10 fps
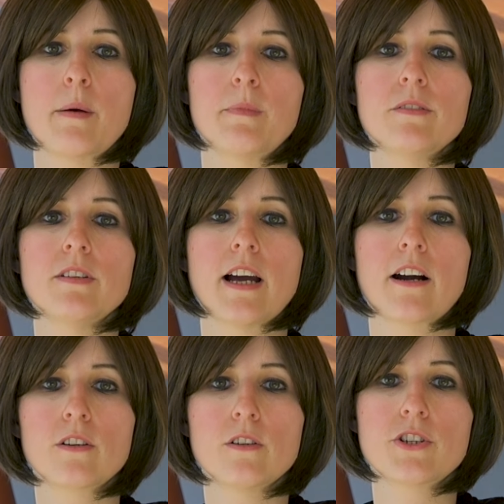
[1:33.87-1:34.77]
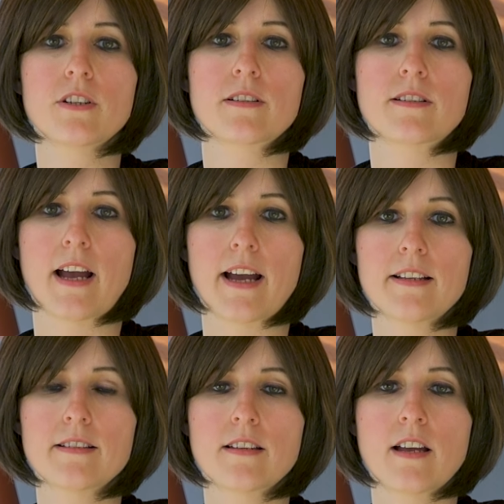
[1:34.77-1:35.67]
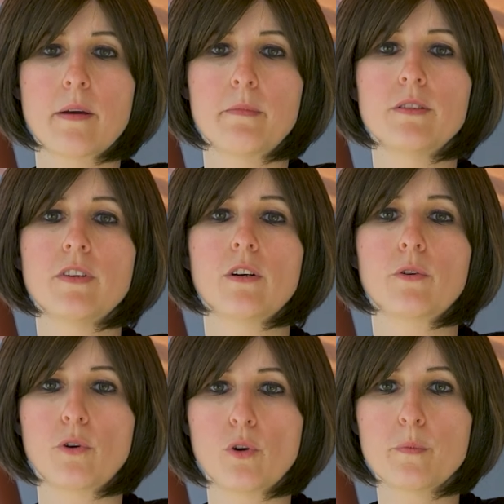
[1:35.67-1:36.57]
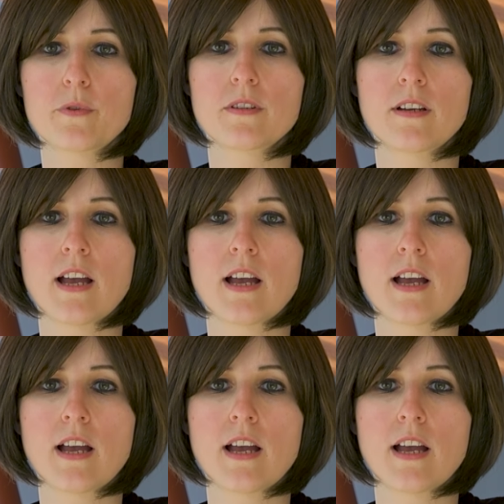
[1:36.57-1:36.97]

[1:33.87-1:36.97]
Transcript: between archaeological sites, between groups,